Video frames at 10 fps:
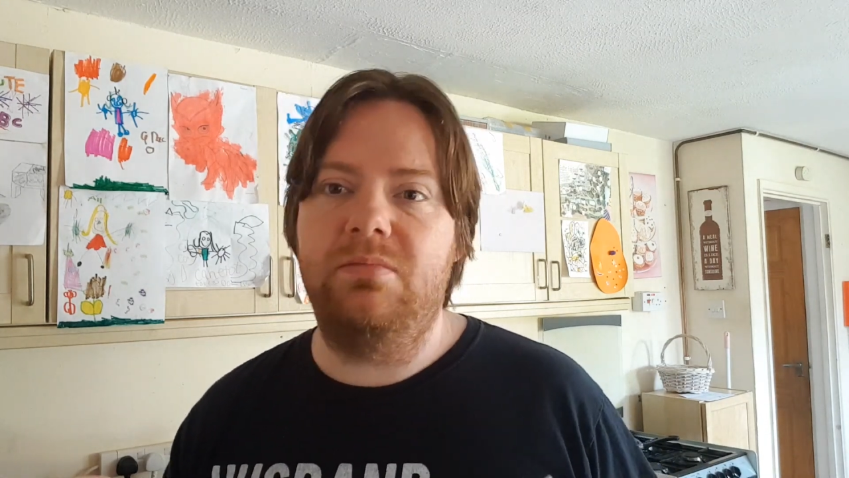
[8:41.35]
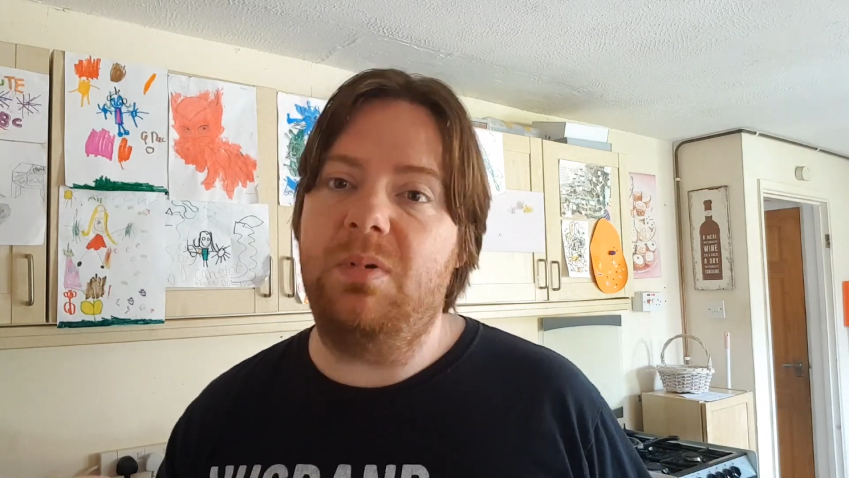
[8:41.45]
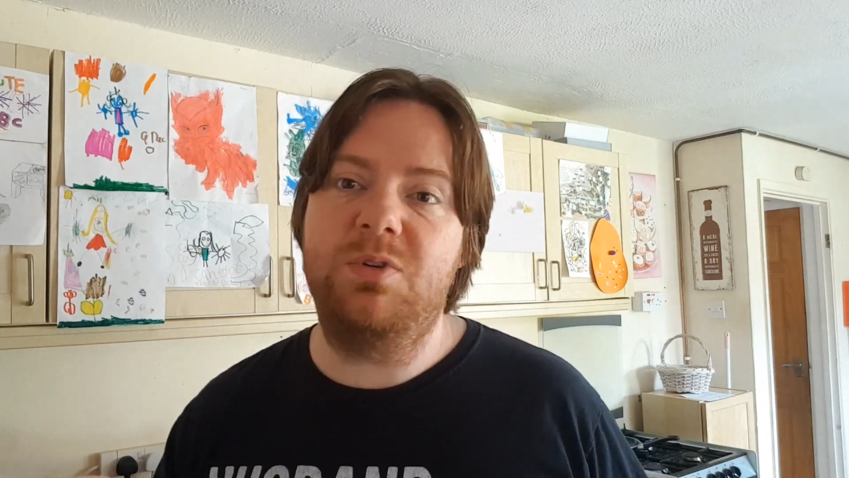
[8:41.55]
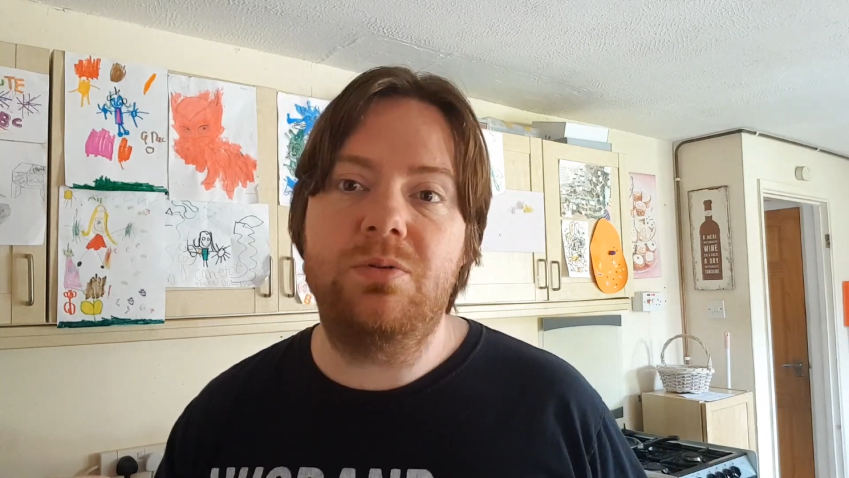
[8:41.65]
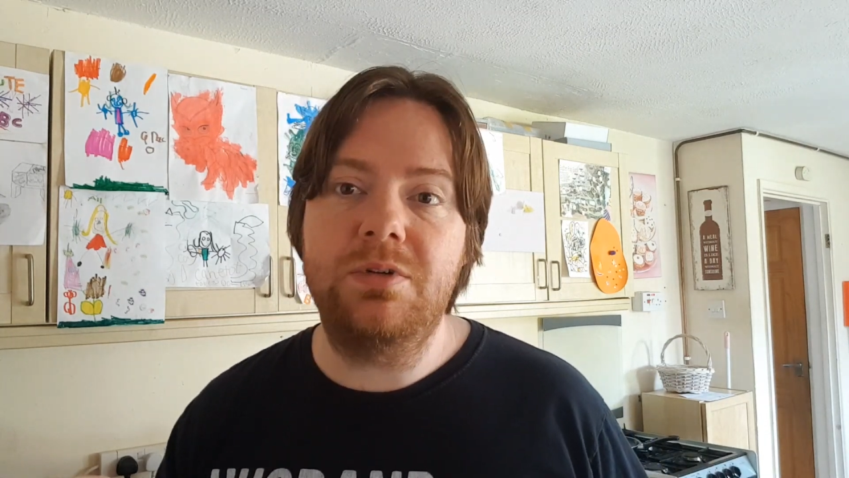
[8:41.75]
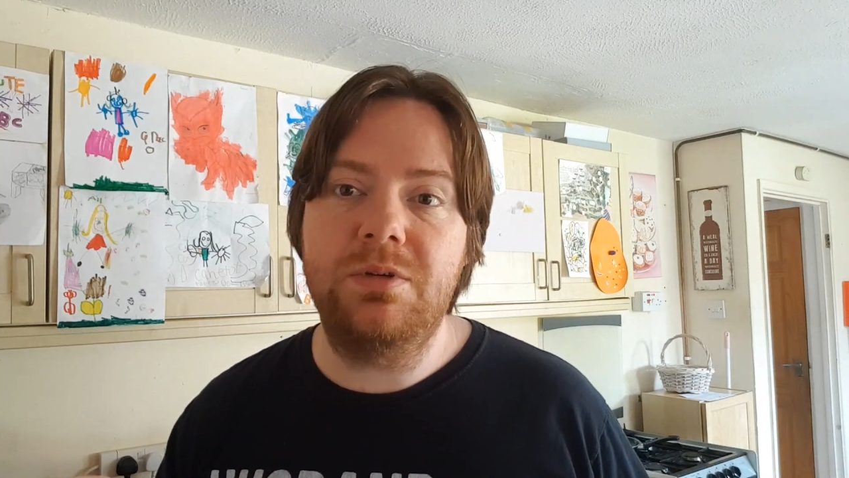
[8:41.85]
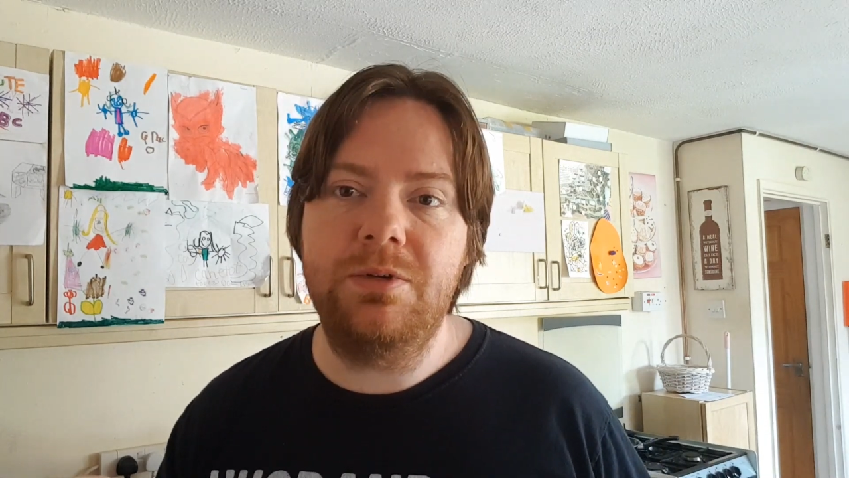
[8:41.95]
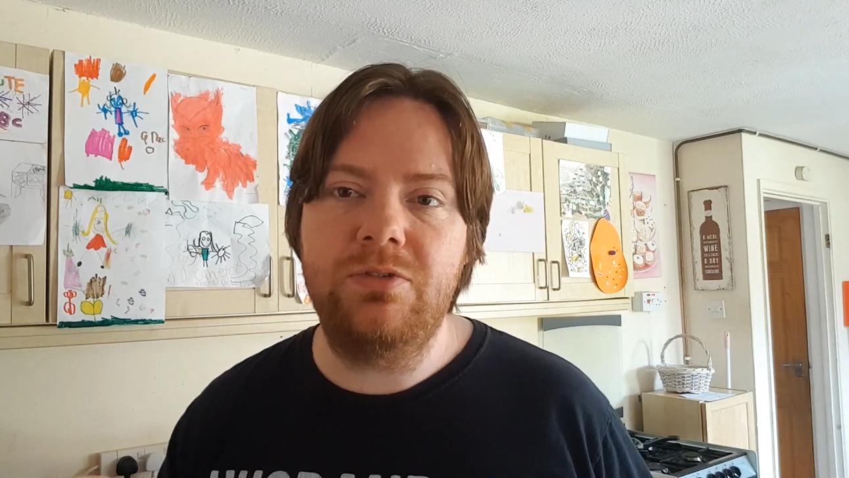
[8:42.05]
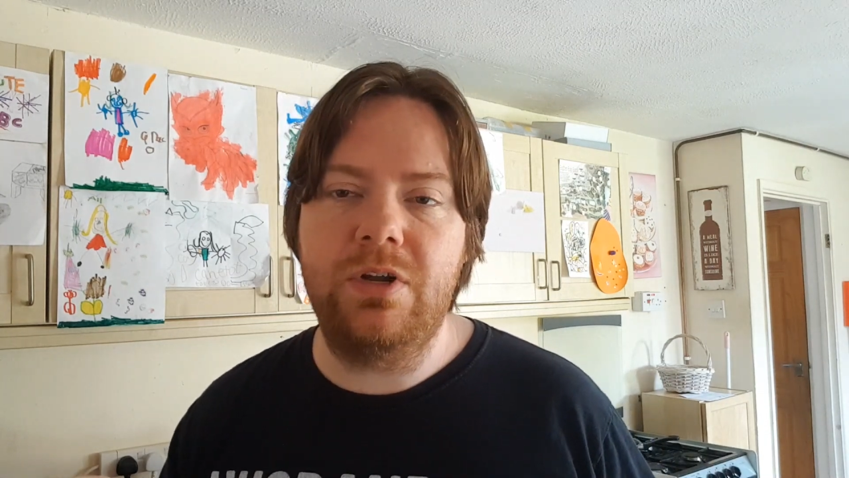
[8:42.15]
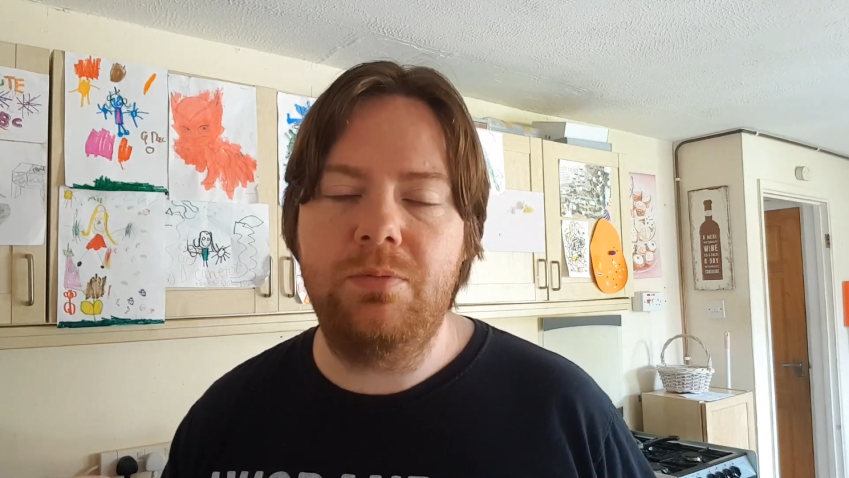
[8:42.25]
I'm sure it'll still be
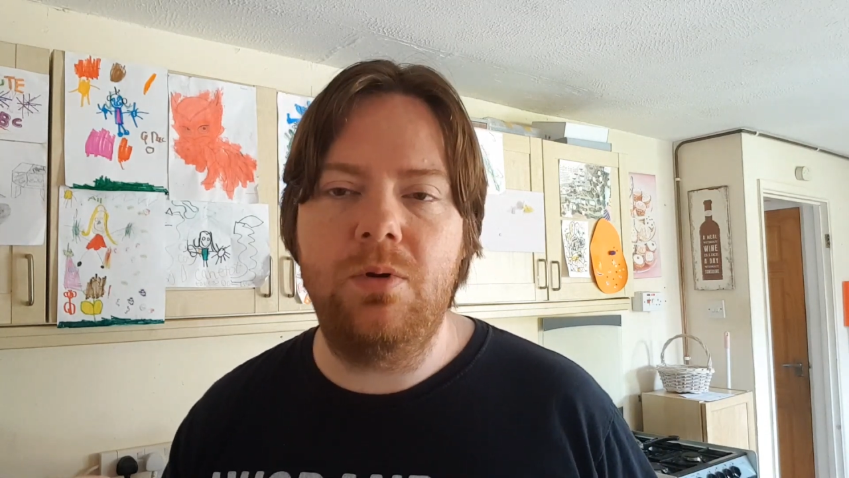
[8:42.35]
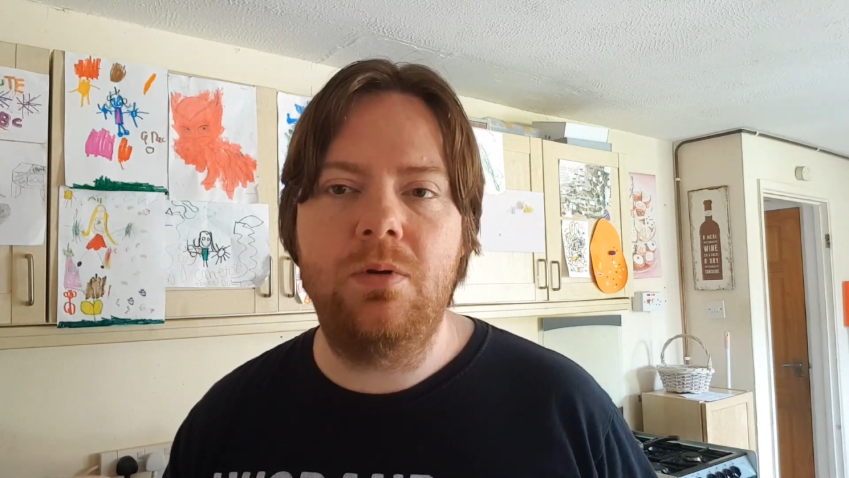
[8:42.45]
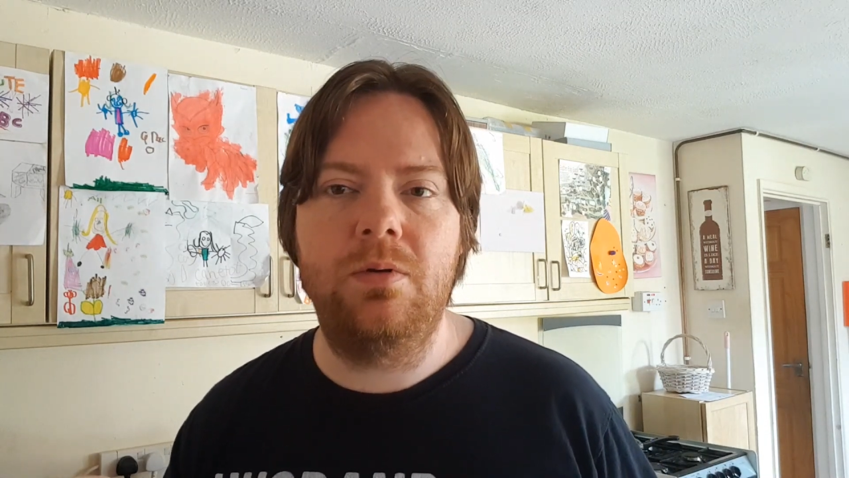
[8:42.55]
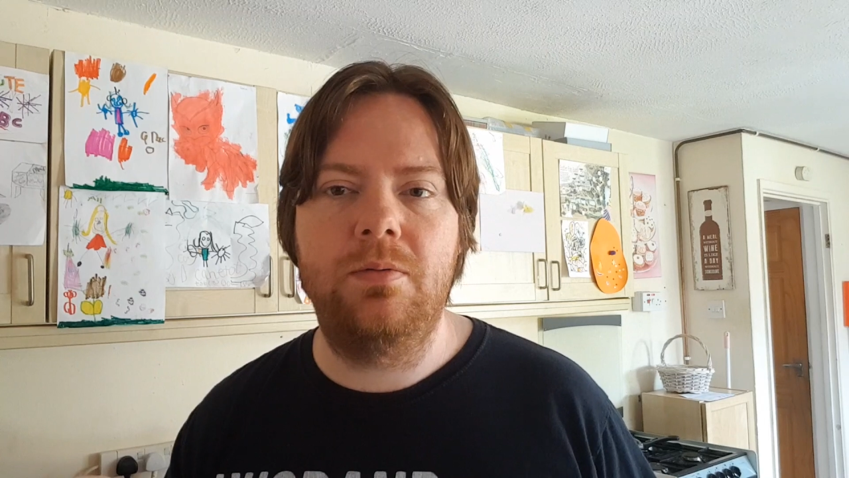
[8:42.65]
drinkable,